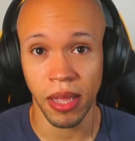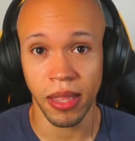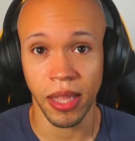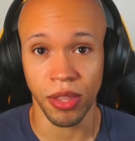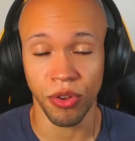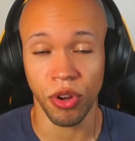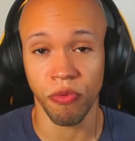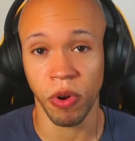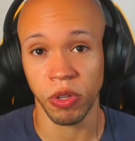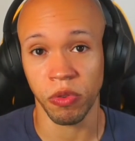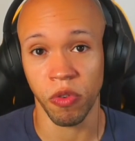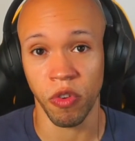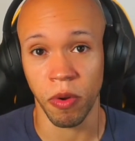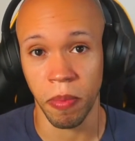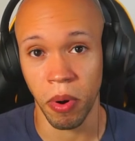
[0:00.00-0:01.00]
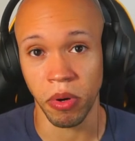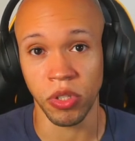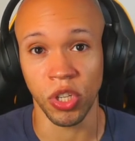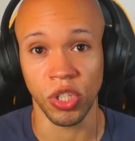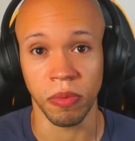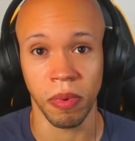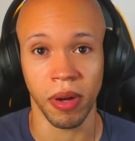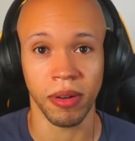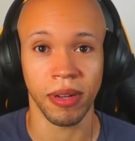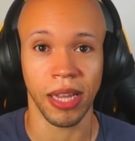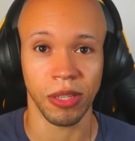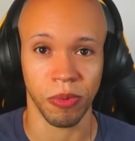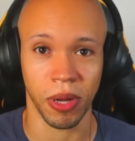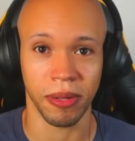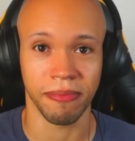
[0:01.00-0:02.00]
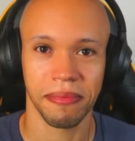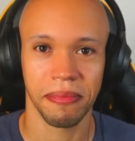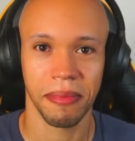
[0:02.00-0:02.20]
then you can rest one of your opponent's Digimon as well.